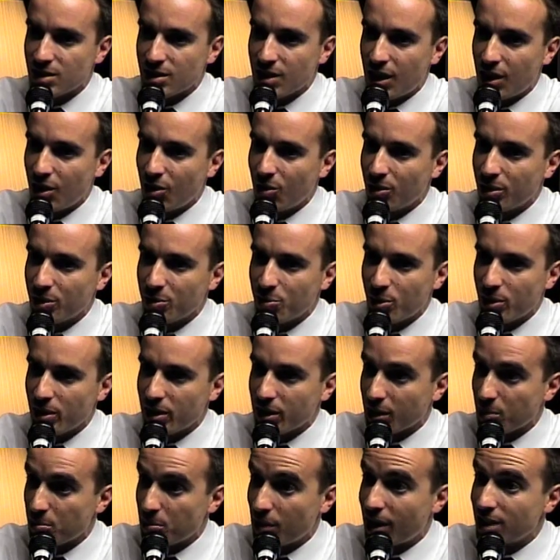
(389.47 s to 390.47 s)
not only where they
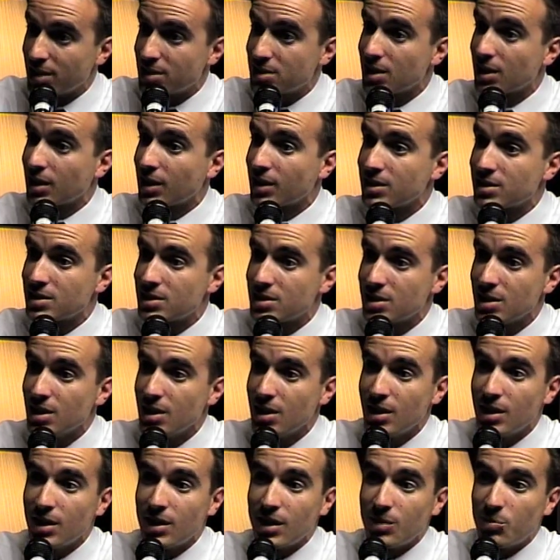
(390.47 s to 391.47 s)
can buy tickets,
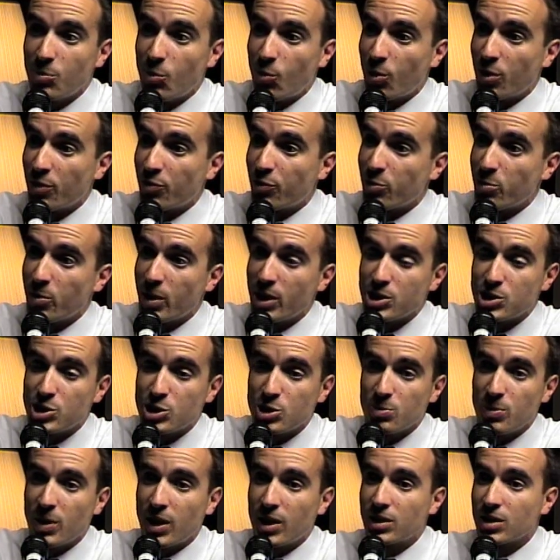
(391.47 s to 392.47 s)
more
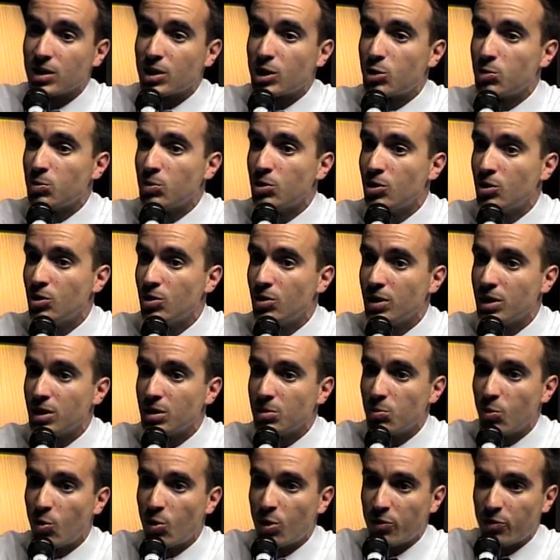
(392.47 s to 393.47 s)
information about the community,
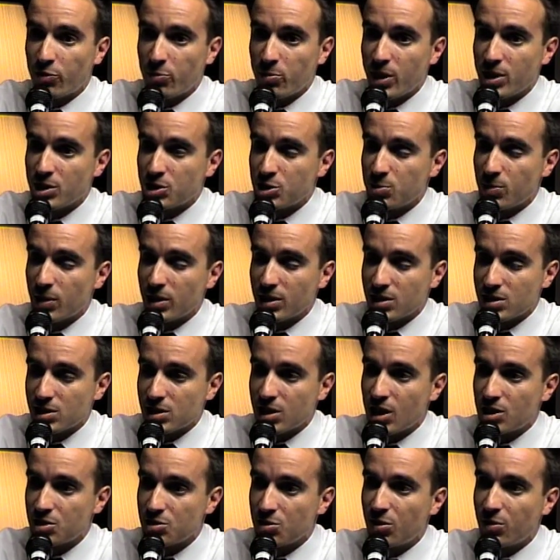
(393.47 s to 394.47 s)
more information about the
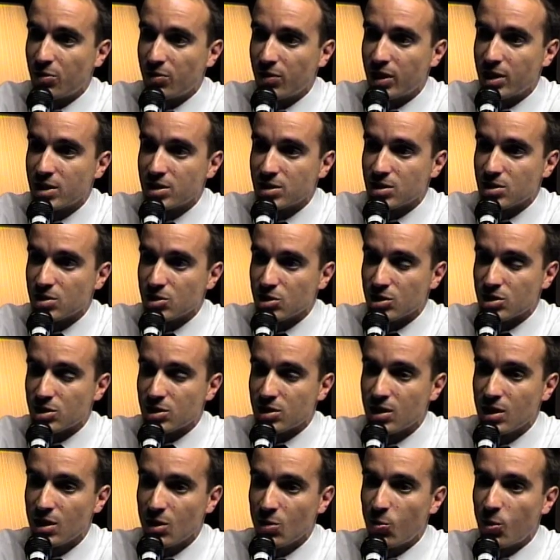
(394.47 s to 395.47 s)
schedule of events, and just
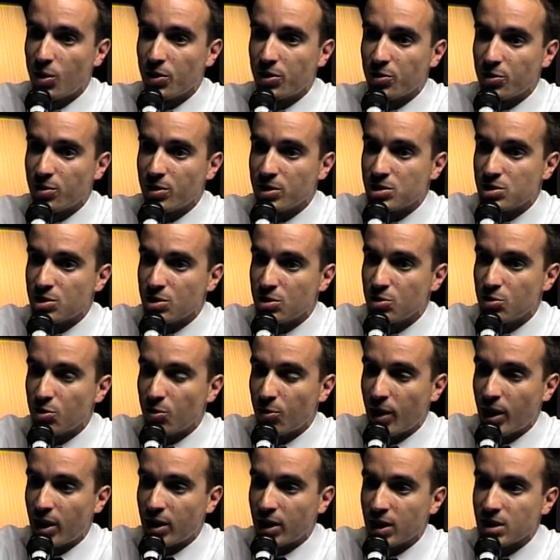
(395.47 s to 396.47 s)
what there is to do
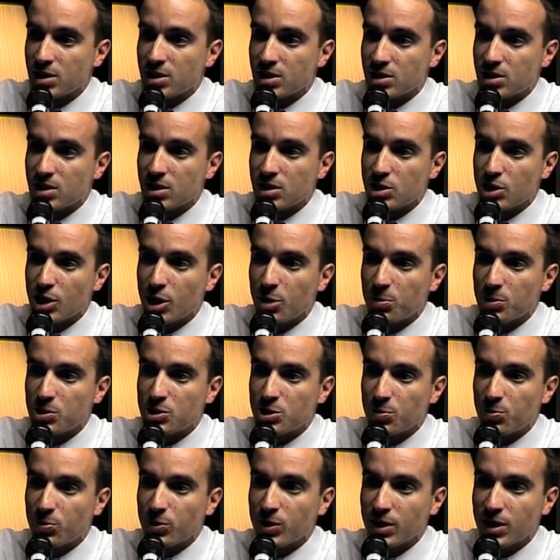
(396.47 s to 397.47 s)
around ACC
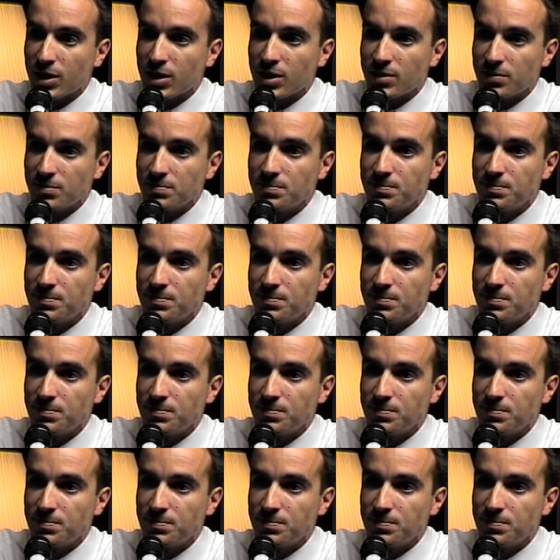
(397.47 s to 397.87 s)
Championship Weekend.